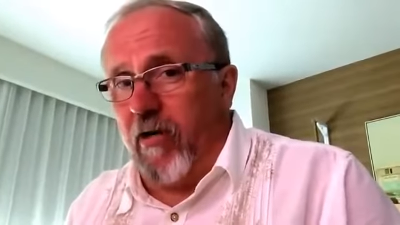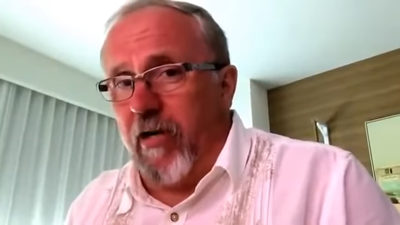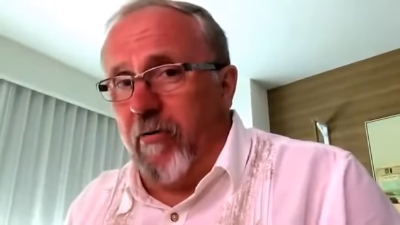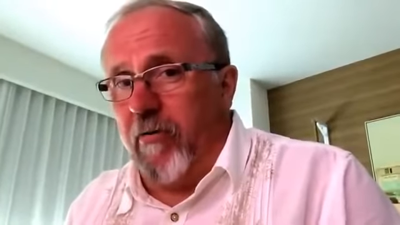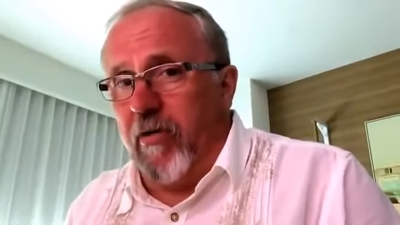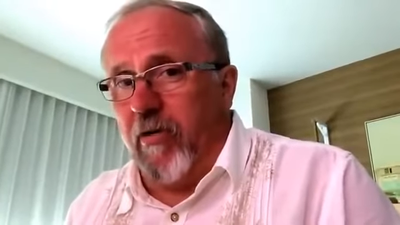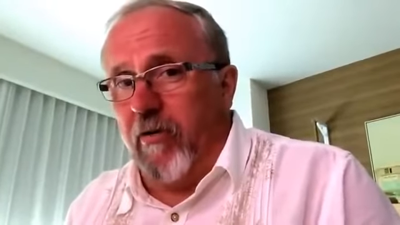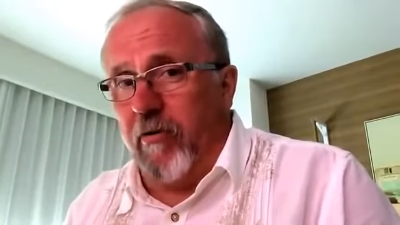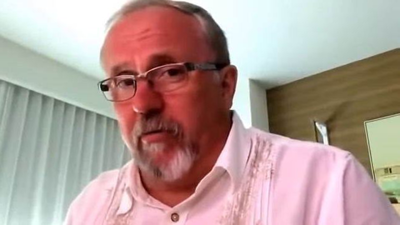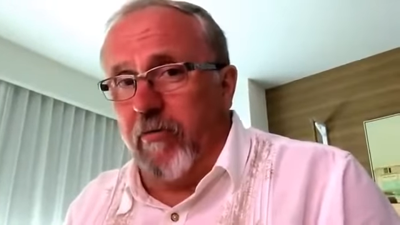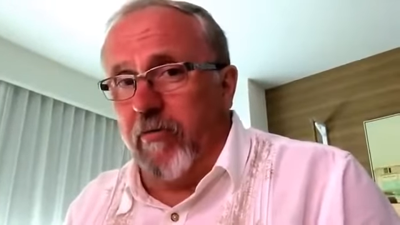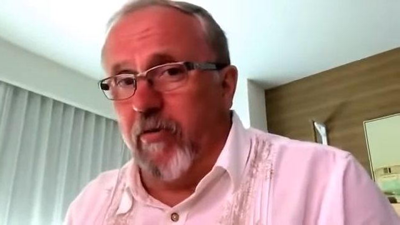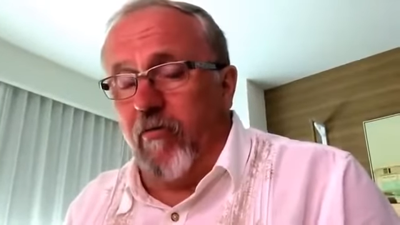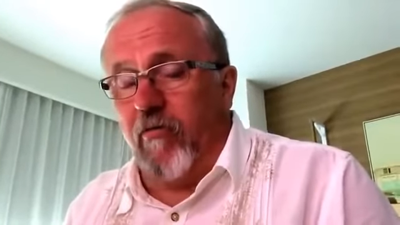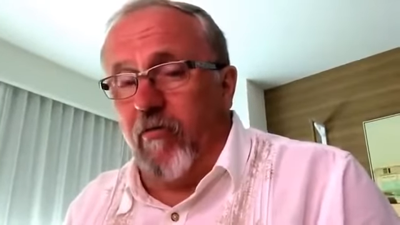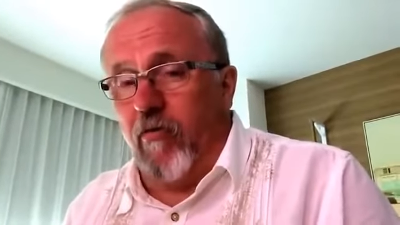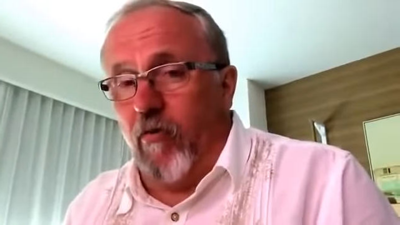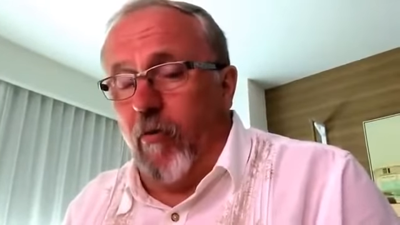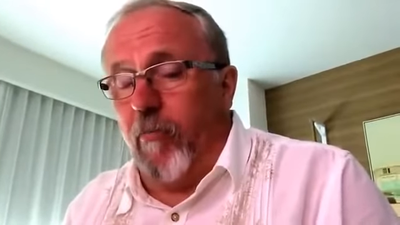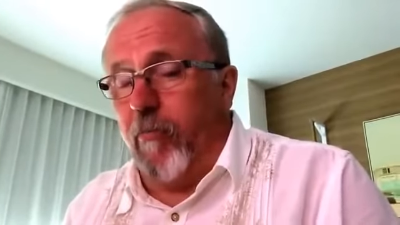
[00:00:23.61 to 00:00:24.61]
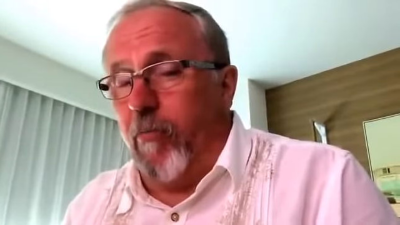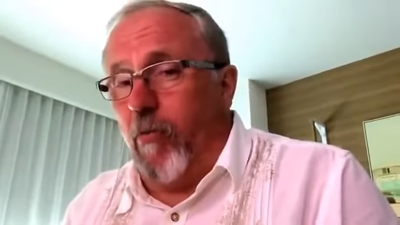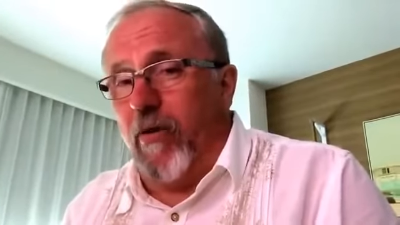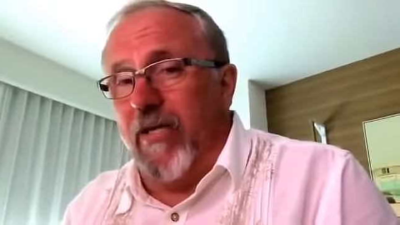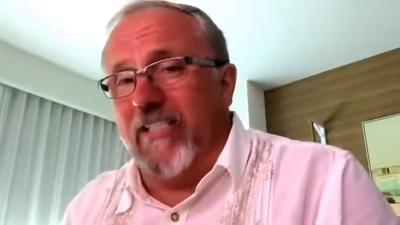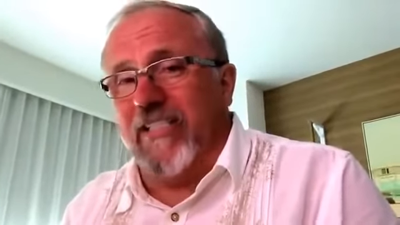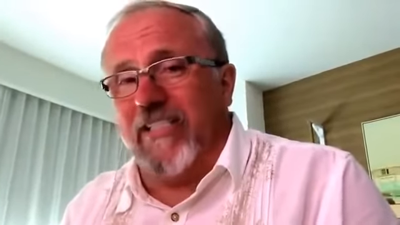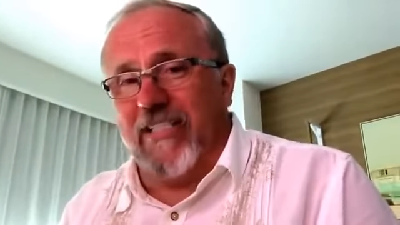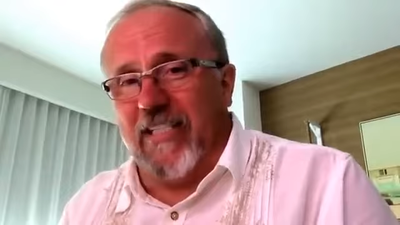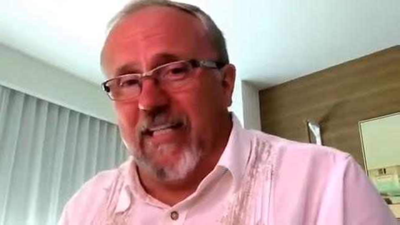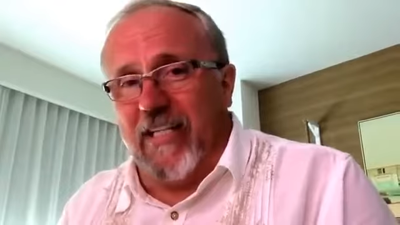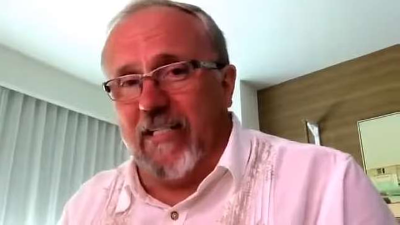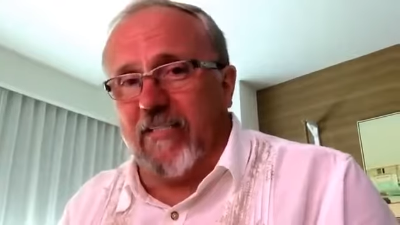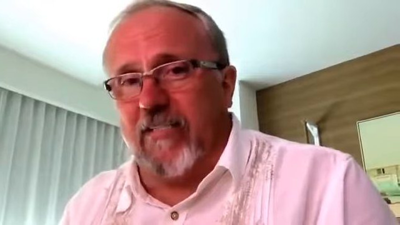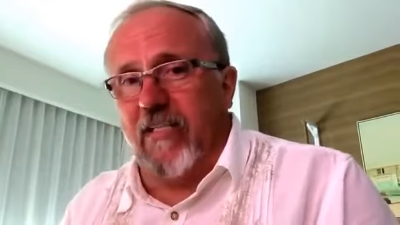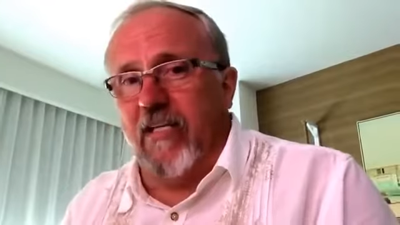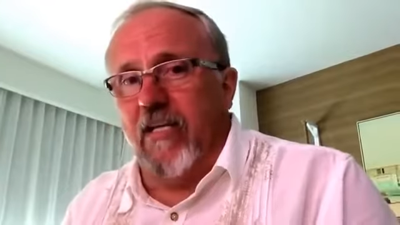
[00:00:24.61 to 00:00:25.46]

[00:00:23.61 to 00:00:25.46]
Now we know there was a 4.6